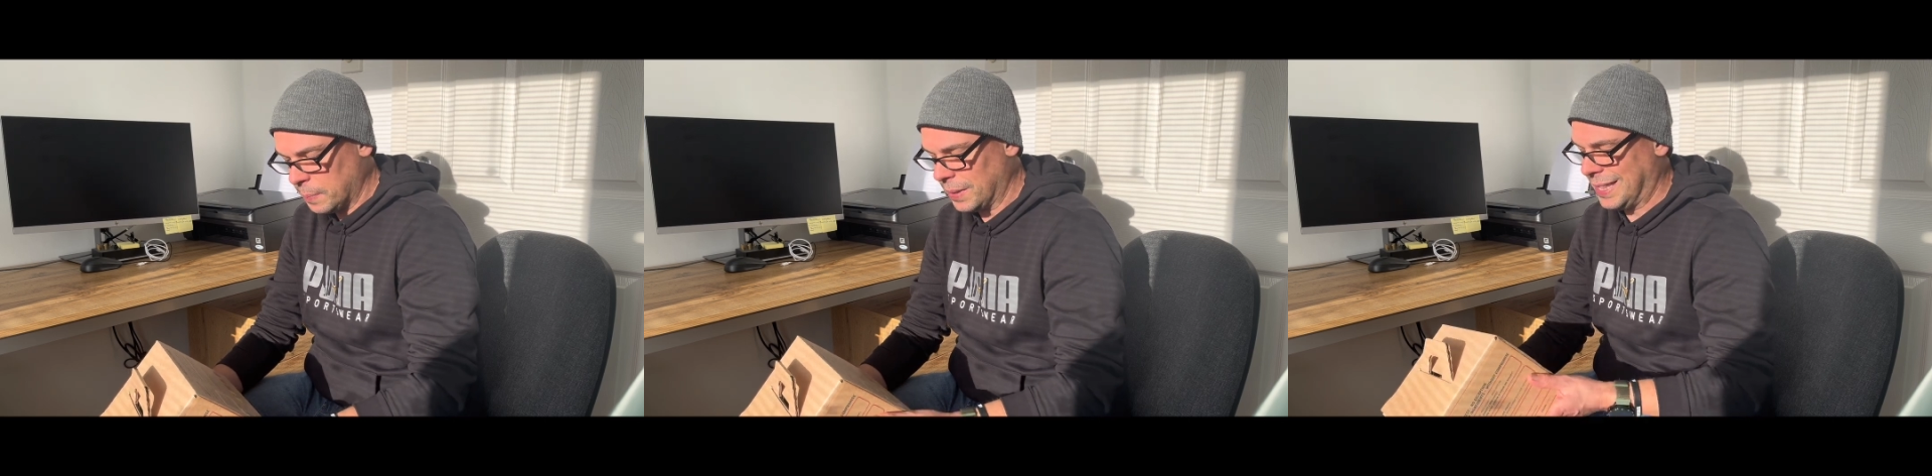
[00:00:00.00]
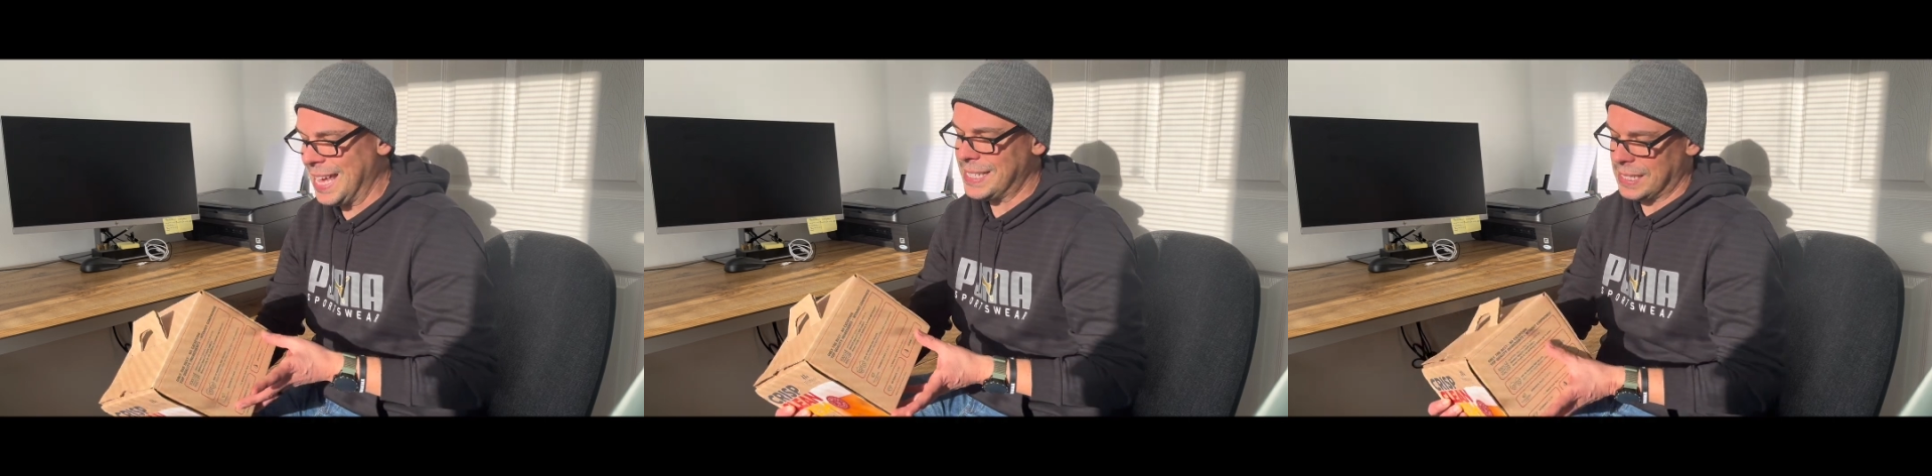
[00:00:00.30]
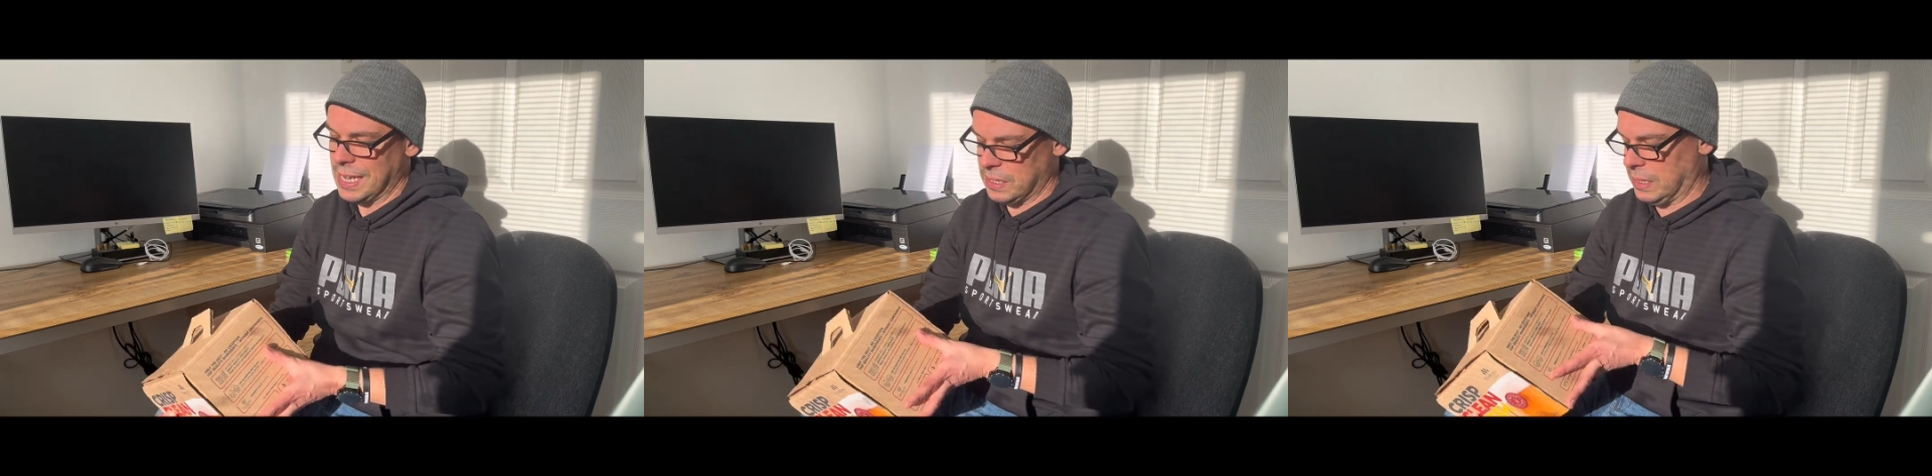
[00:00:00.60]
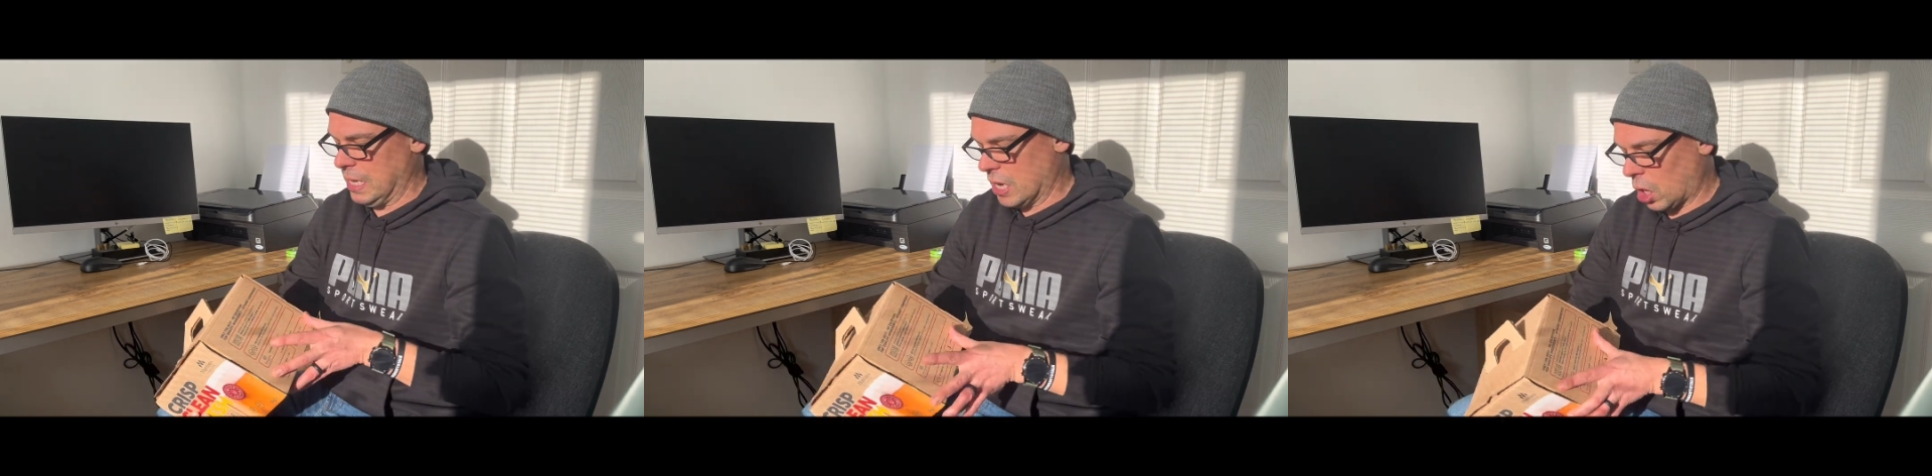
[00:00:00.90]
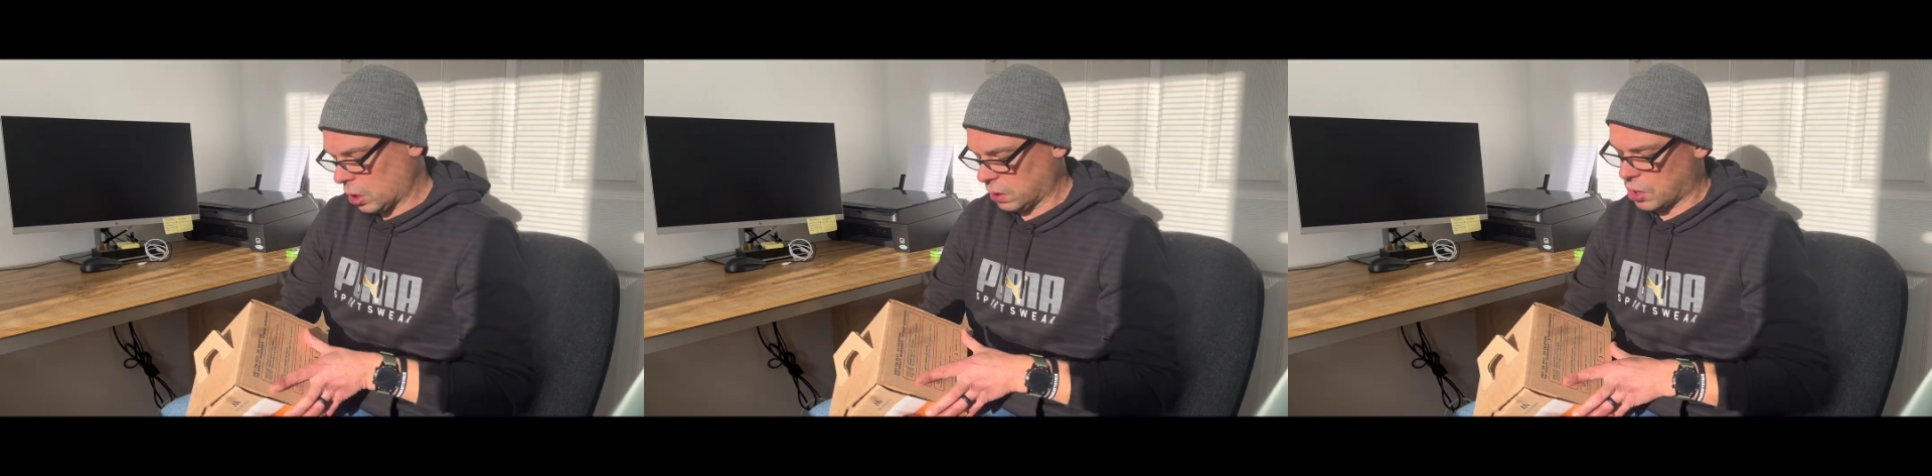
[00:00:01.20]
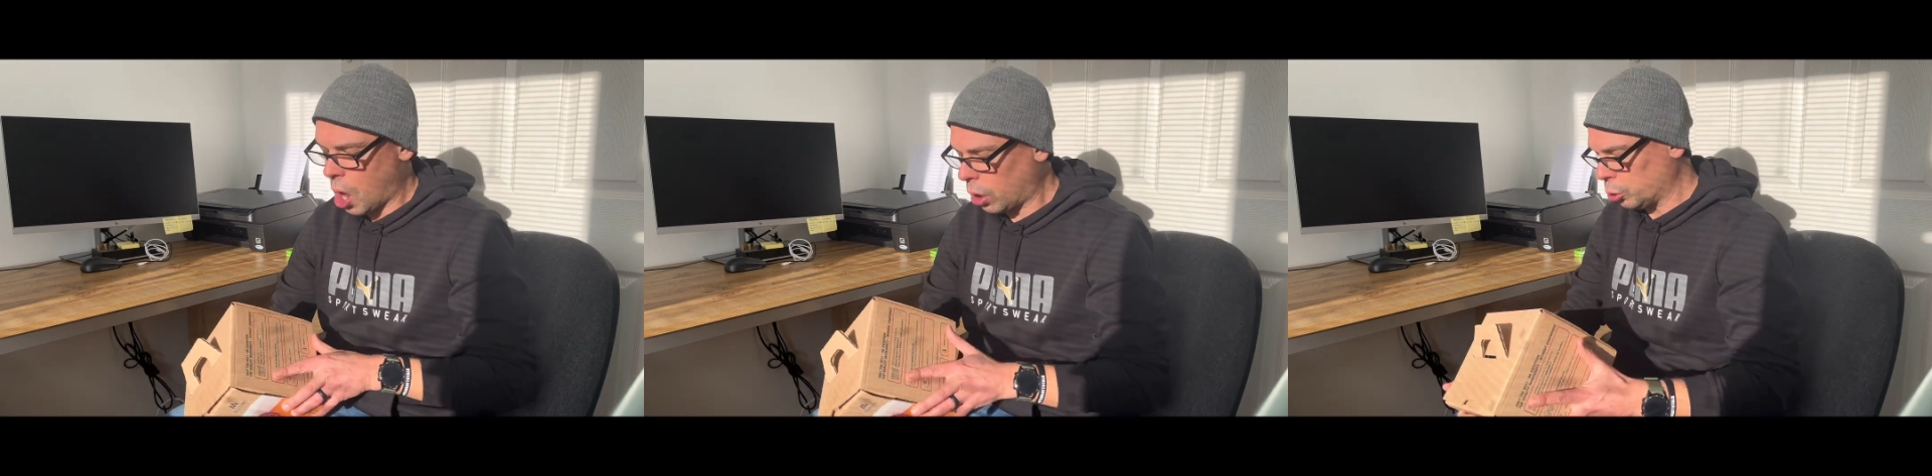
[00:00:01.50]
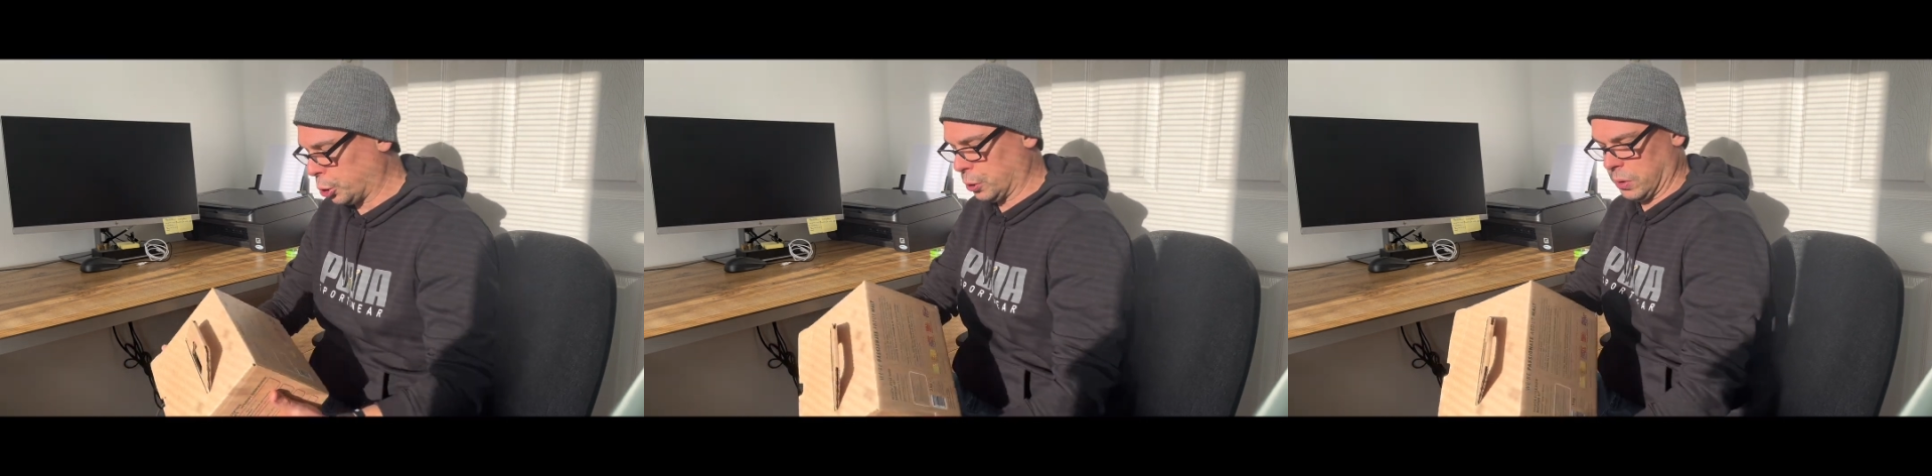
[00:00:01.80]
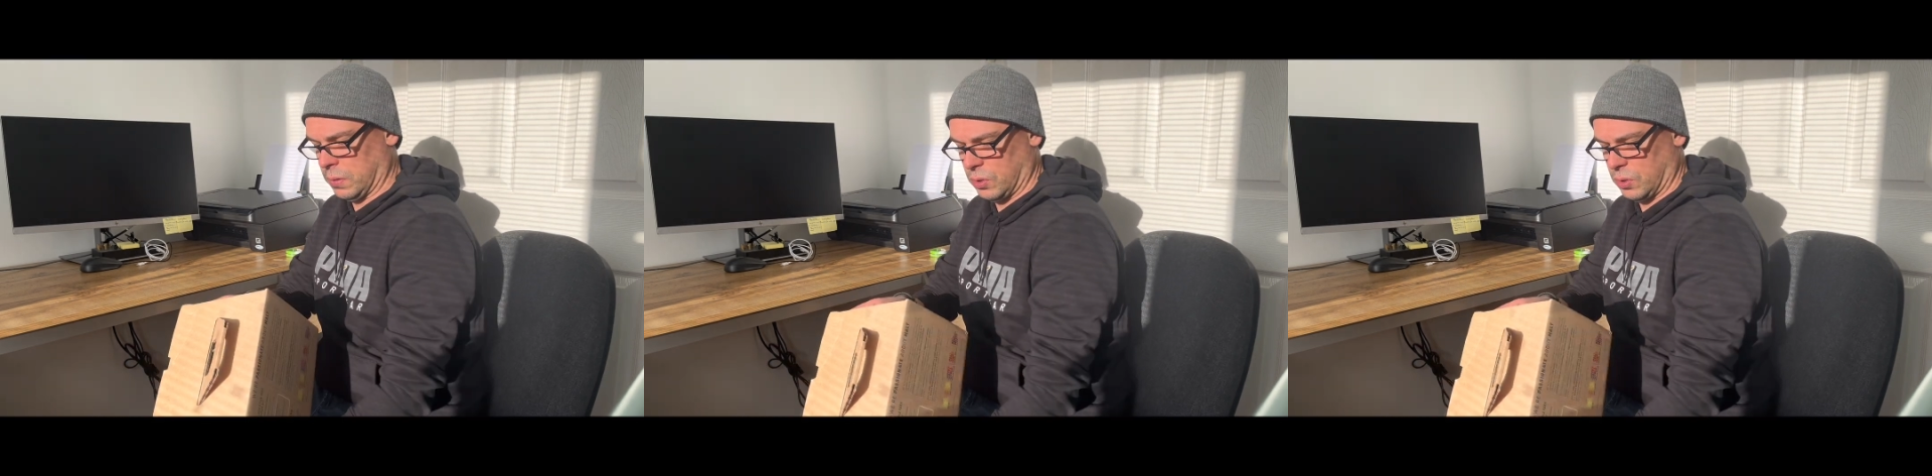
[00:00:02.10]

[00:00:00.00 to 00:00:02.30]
But this is the Kolsch.